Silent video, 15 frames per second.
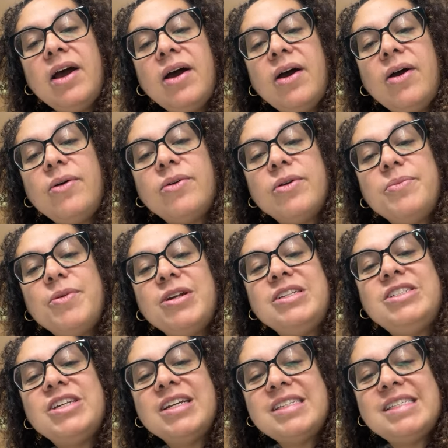Oh, good morning.
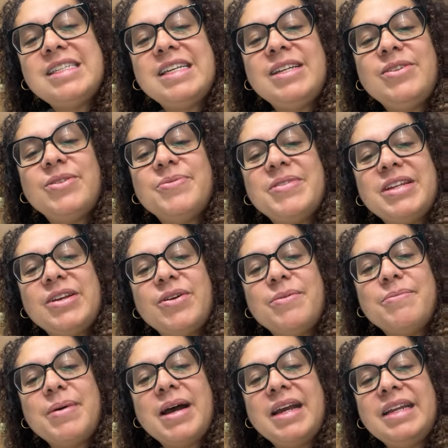Just seen your video on
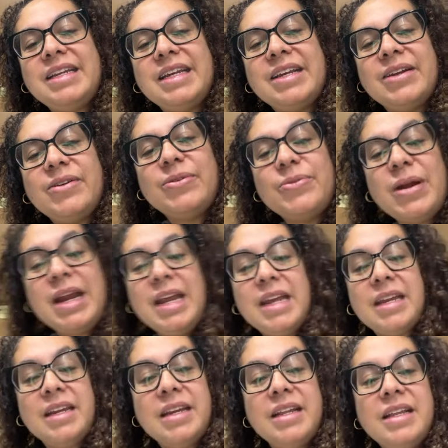binding.
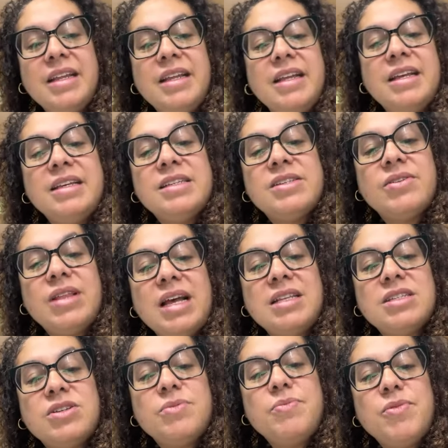Great. So that's
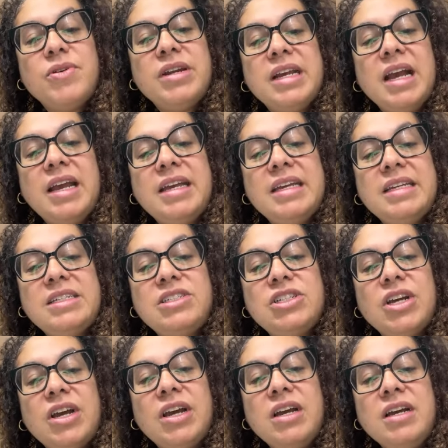good morning,
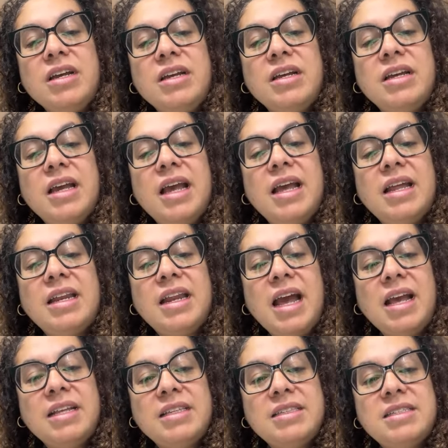Aisha. And
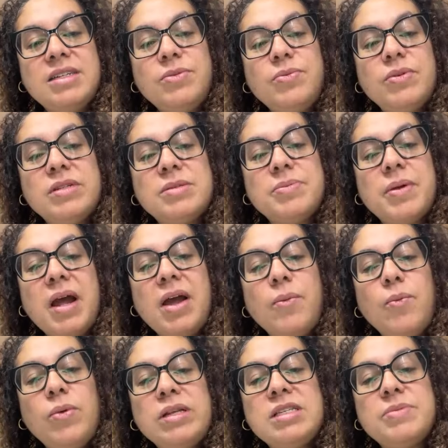I did
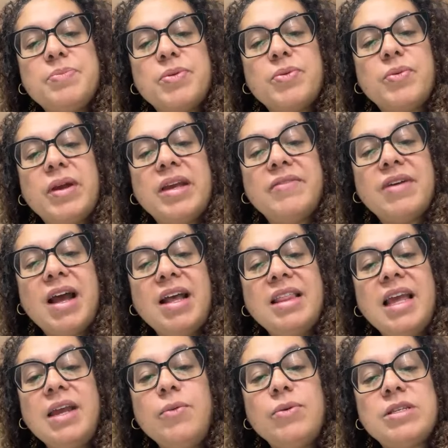whisper wave. I
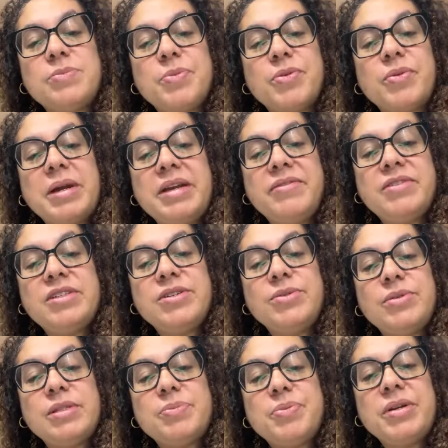like whisper wave too.
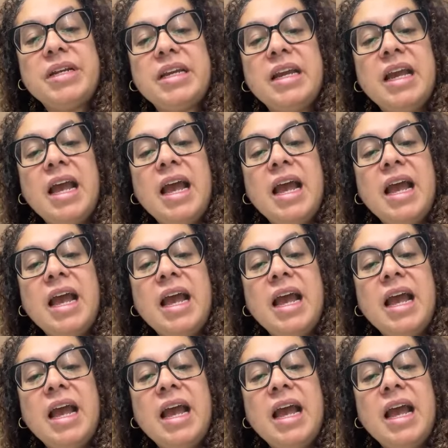It's pretty.